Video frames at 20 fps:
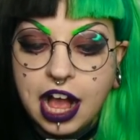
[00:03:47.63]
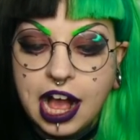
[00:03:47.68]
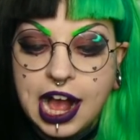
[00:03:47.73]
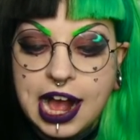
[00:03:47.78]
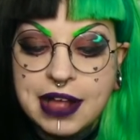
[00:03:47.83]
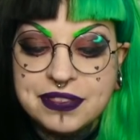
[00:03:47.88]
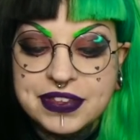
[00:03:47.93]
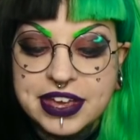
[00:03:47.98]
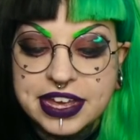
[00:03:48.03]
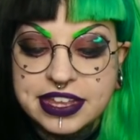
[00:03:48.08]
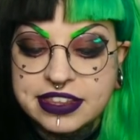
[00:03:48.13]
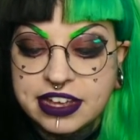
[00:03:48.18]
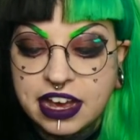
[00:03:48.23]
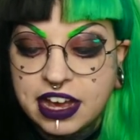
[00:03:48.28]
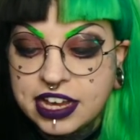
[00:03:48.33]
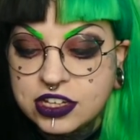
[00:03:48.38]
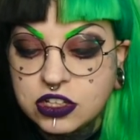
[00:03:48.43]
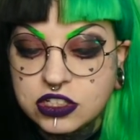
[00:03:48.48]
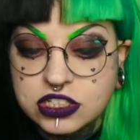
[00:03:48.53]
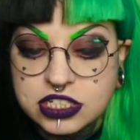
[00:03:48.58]
And that
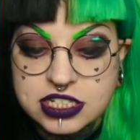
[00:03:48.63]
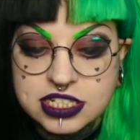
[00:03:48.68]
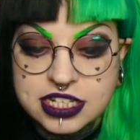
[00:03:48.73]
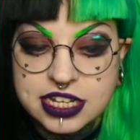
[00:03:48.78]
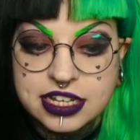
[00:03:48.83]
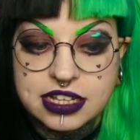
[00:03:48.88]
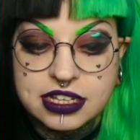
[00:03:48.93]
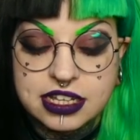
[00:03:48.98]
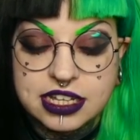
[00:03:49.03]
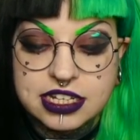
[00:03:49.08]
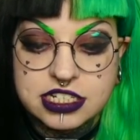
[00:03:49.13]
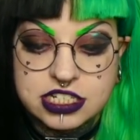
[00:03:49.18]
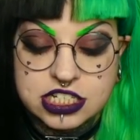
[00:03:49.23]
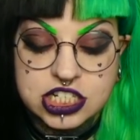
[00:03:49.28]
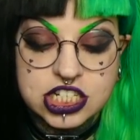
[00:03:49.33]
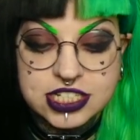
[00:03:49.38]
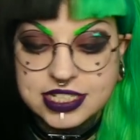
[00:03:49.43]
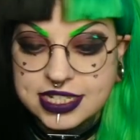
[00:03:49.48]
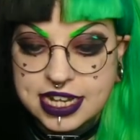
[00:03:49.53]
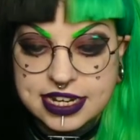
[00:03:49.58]
I got to the till and
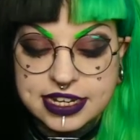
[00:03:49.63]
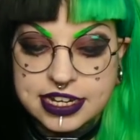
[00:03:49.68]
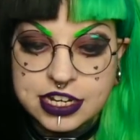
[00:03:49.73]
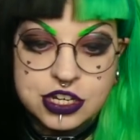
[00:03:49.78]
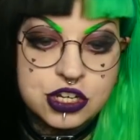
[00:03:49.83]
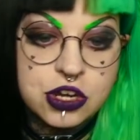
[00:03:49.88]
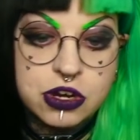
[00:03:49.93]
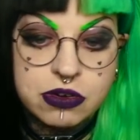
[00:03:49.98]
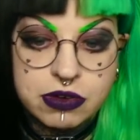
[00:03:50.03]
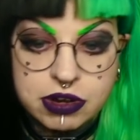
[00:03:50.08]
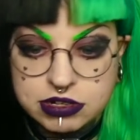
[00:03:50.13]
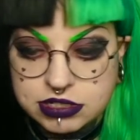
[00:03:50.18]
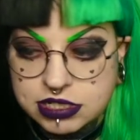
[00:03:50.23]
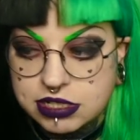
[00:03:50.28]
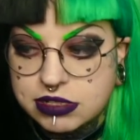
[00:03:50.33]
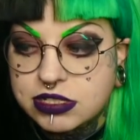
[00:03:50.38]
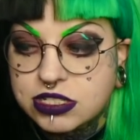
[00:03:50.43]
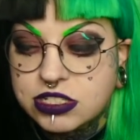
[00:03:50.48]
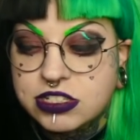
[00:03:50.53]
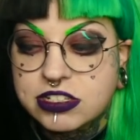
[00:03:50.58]
she said it in euros
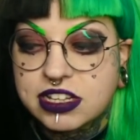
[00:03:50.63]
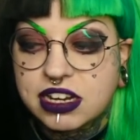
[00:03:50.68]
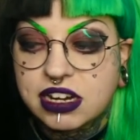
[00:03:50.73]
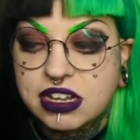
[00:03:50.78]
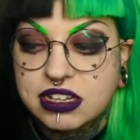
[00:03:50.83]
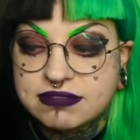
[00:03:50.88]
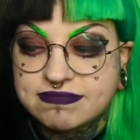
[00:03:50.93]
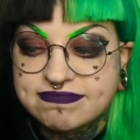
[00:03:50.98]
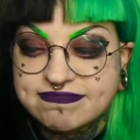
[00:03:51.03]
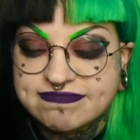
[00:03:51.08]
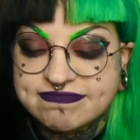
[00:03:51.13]
and I stood there like,